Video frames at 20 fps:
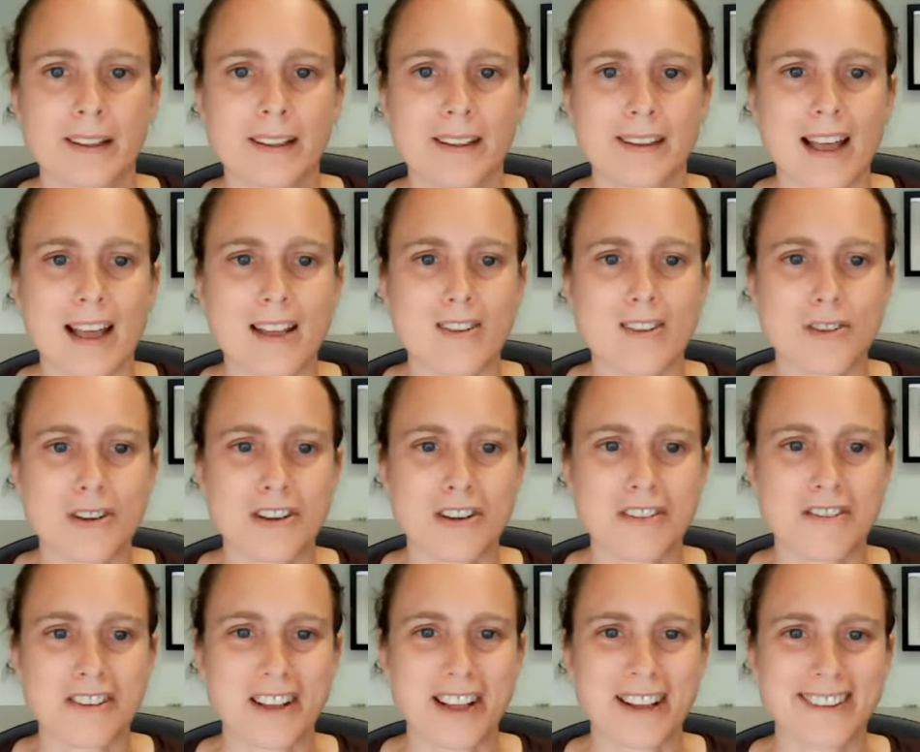that sort
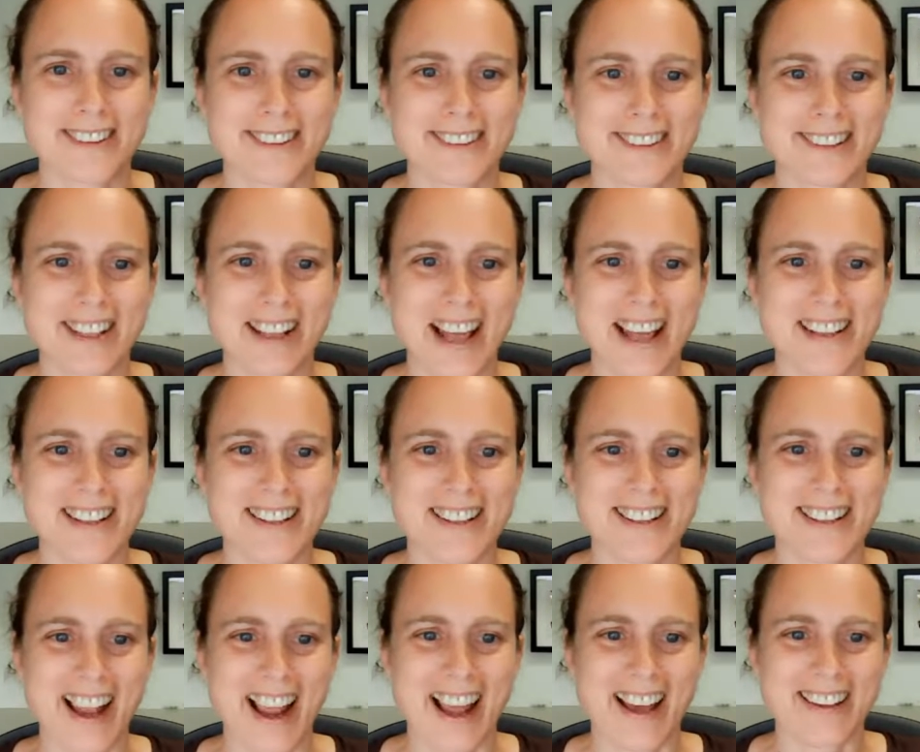of thing. So
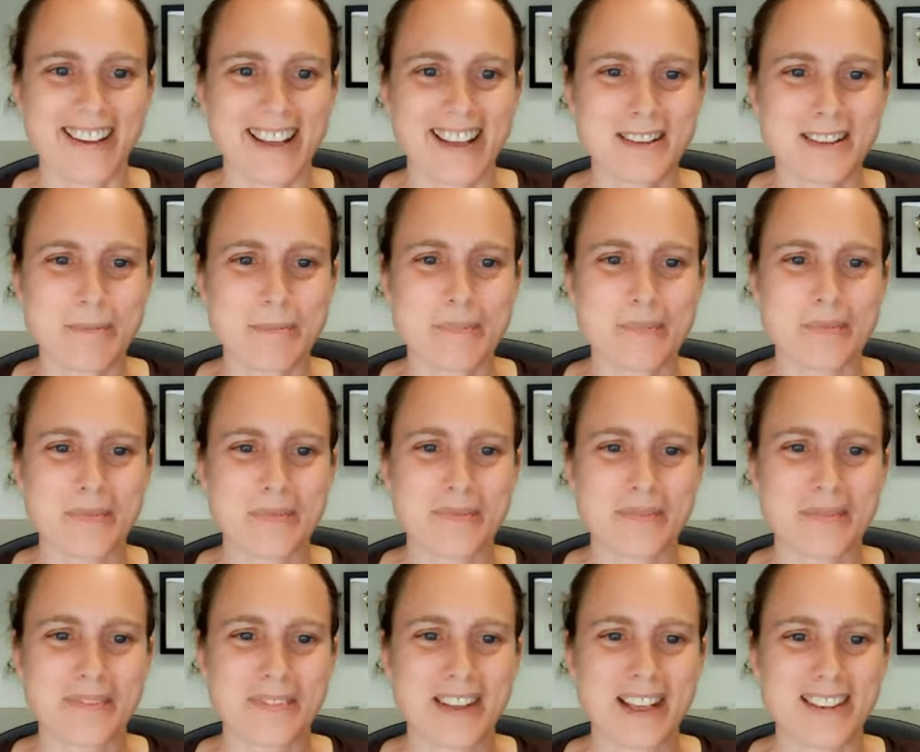that's
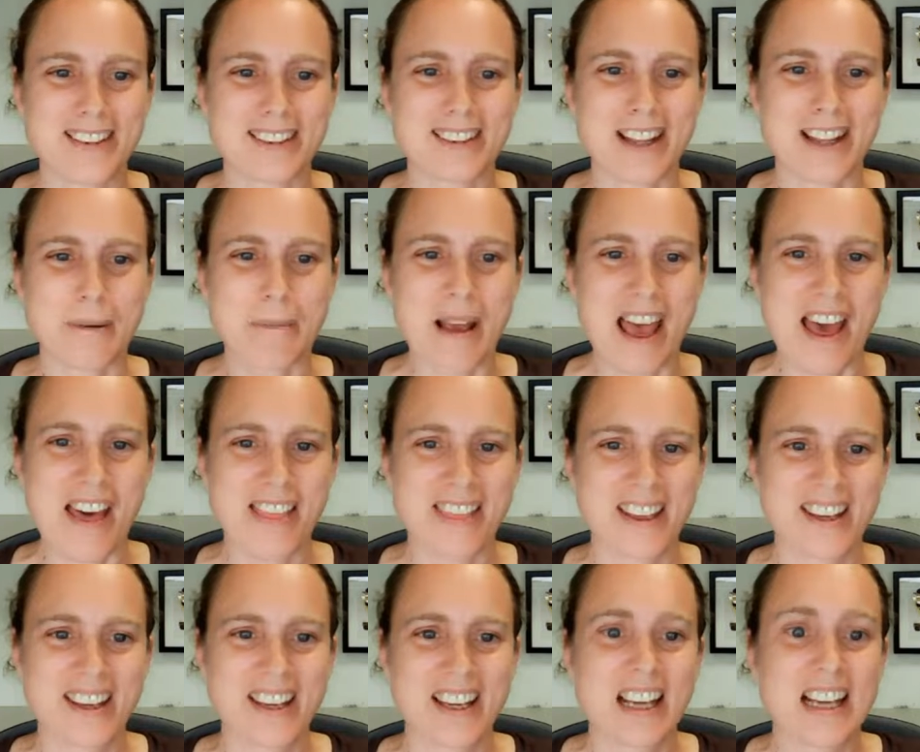a lot of math.
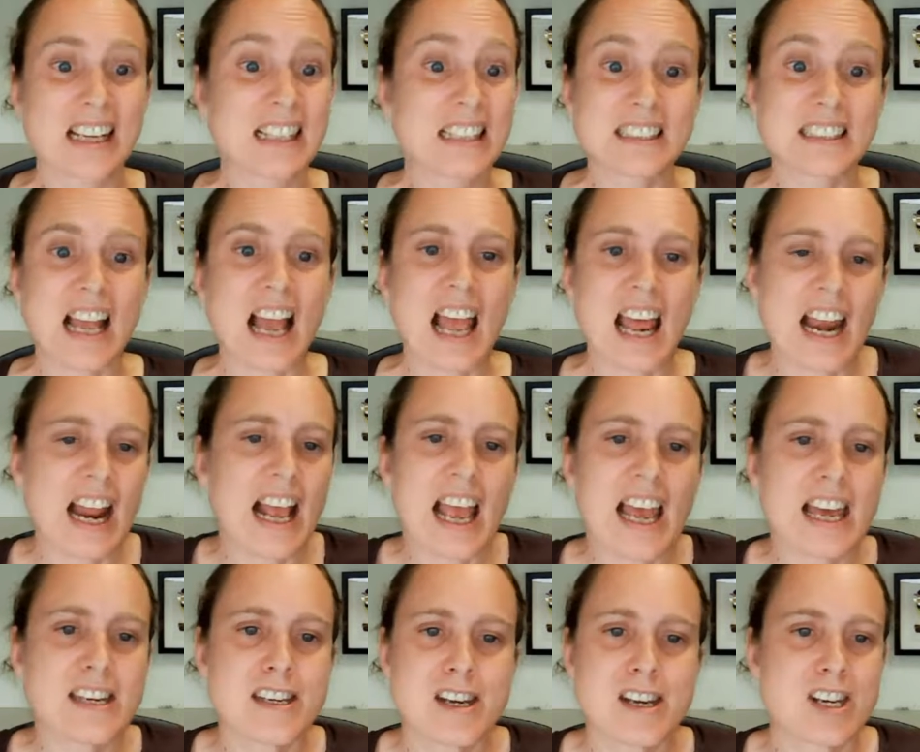And I
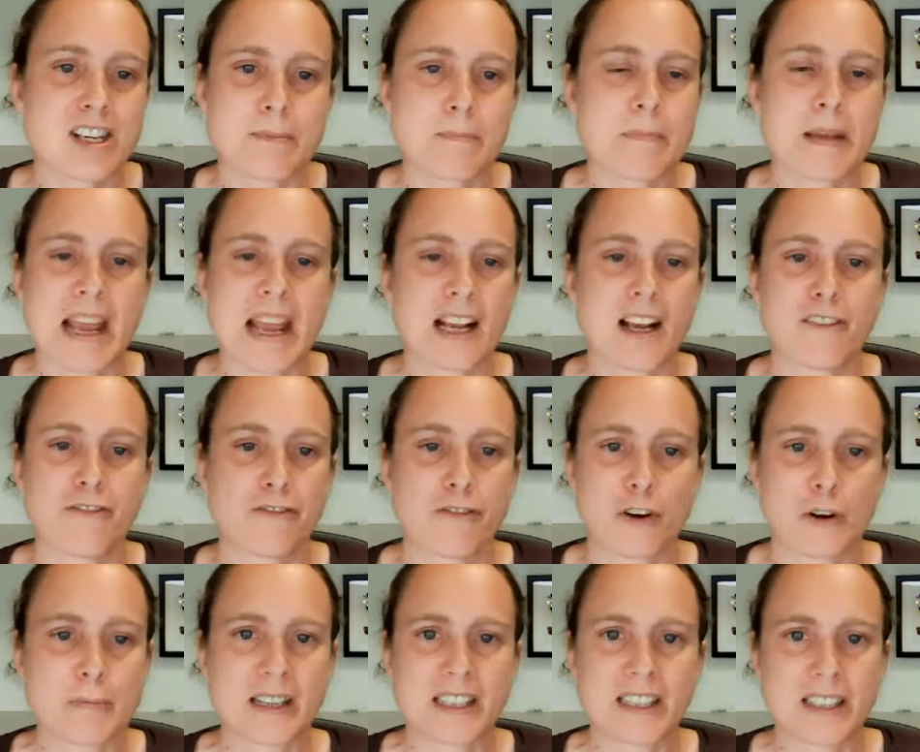had to just make a
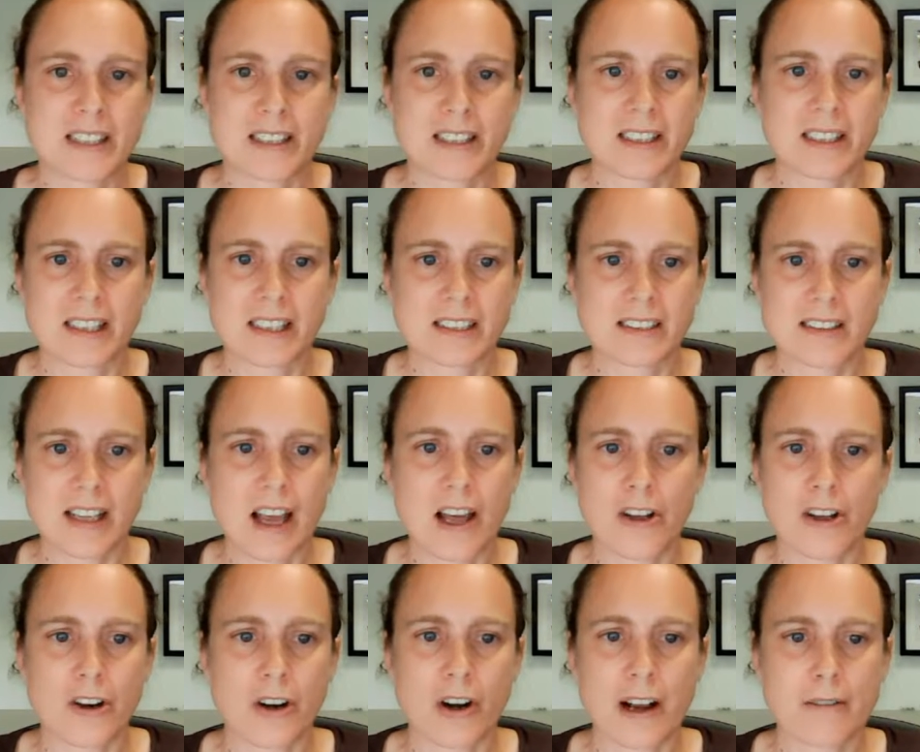formula in
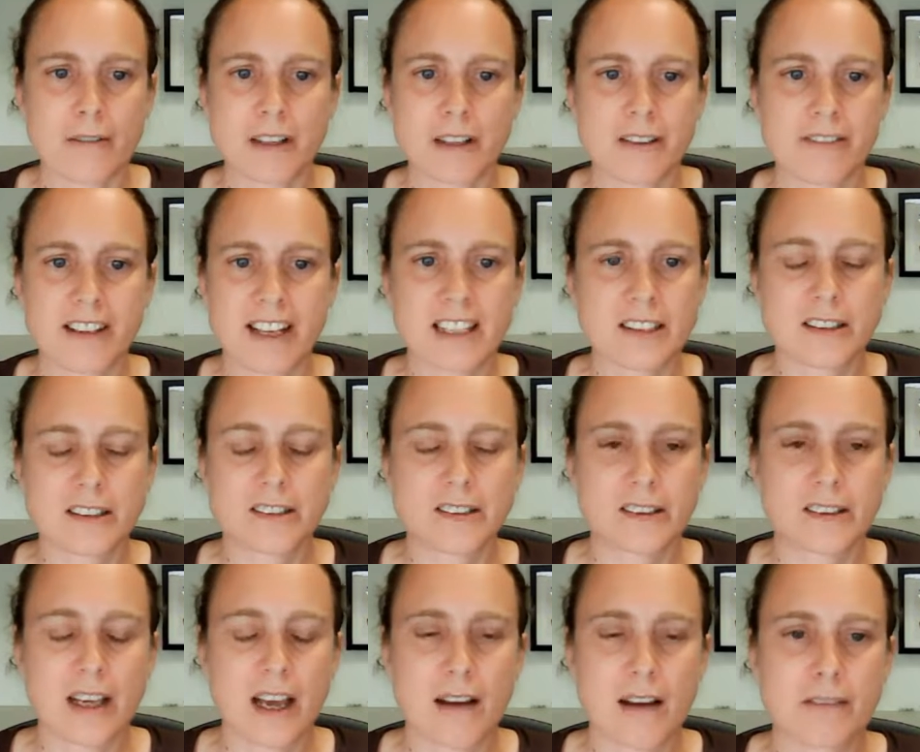Excel, or I would
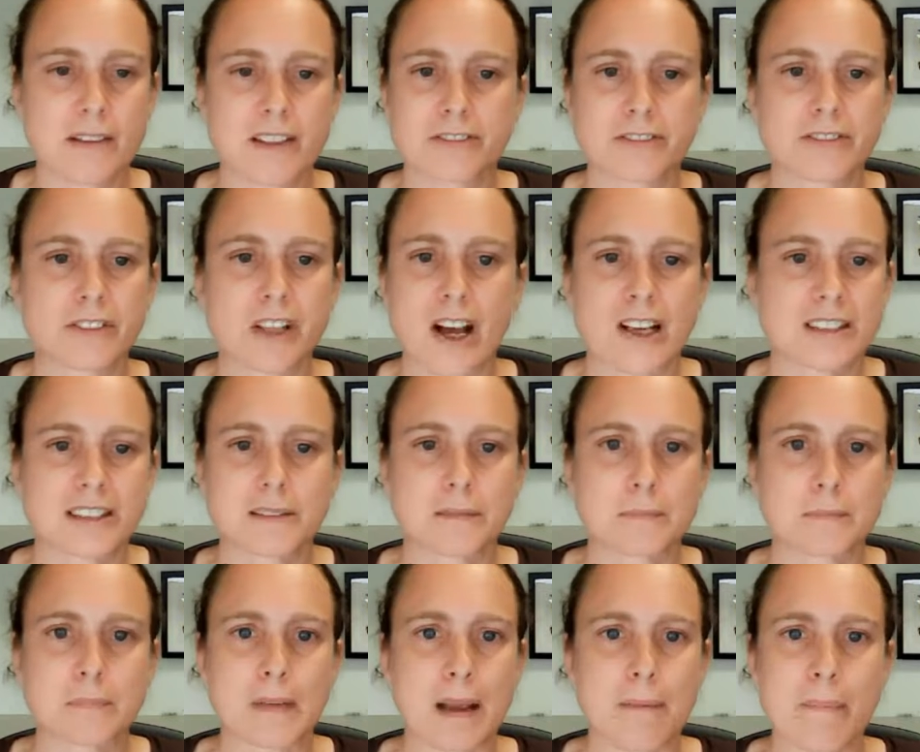have lost
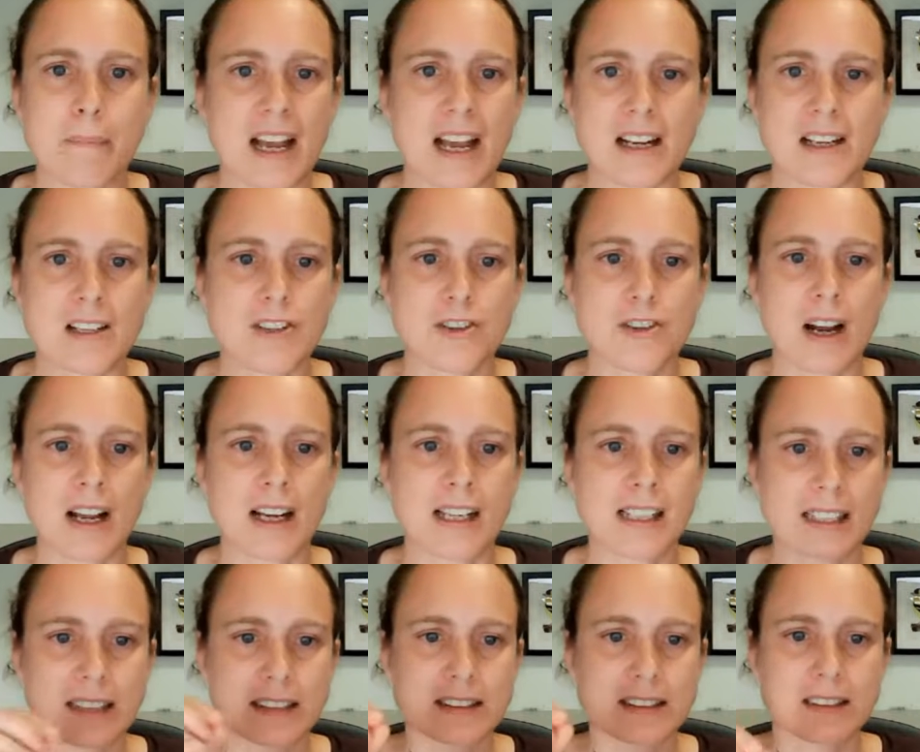my mind
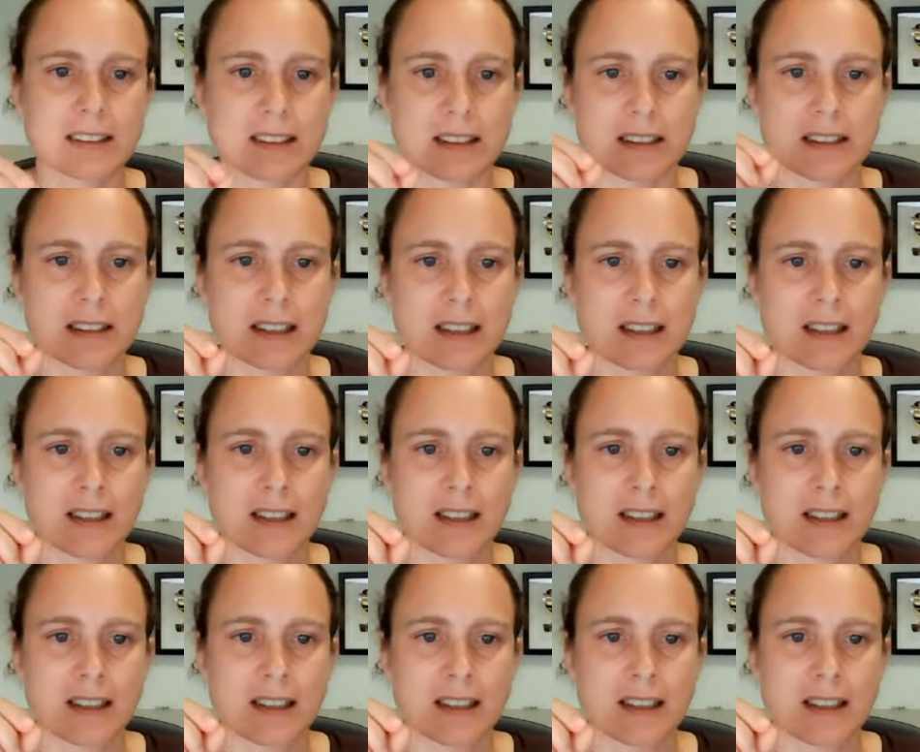trying to